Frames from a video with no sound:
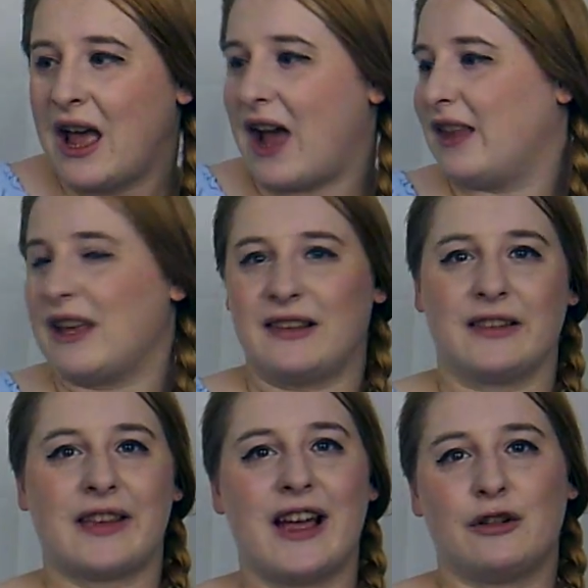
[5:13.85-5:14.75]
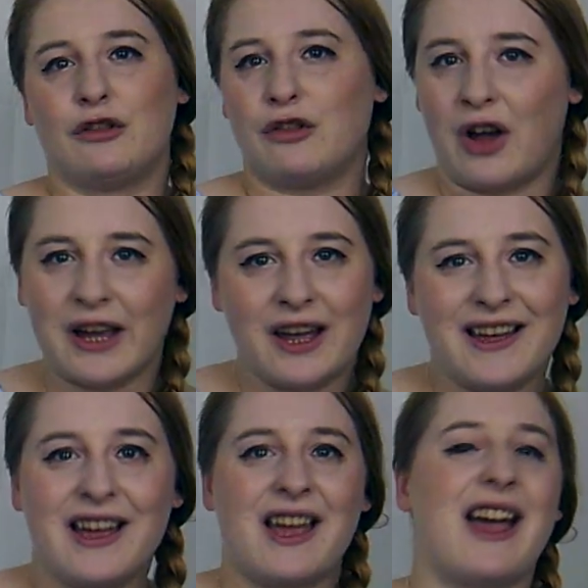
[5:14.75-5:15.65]
And there's a town crier,
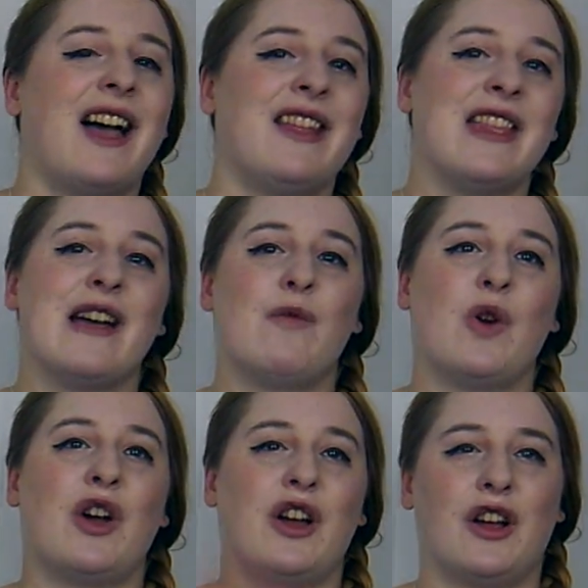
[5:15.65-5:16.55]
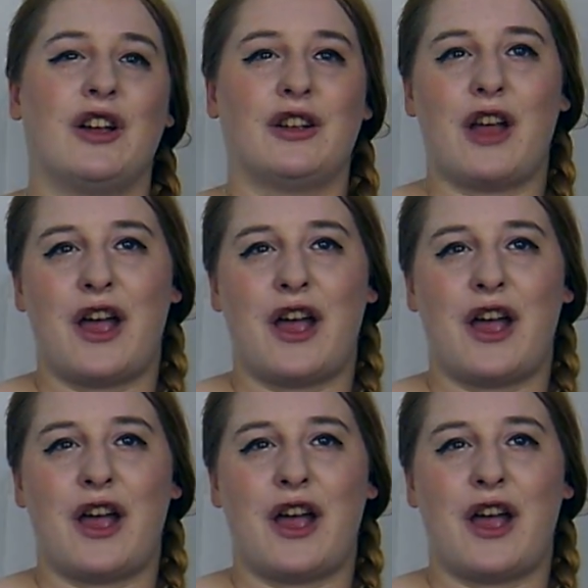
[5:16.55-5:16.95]
and there were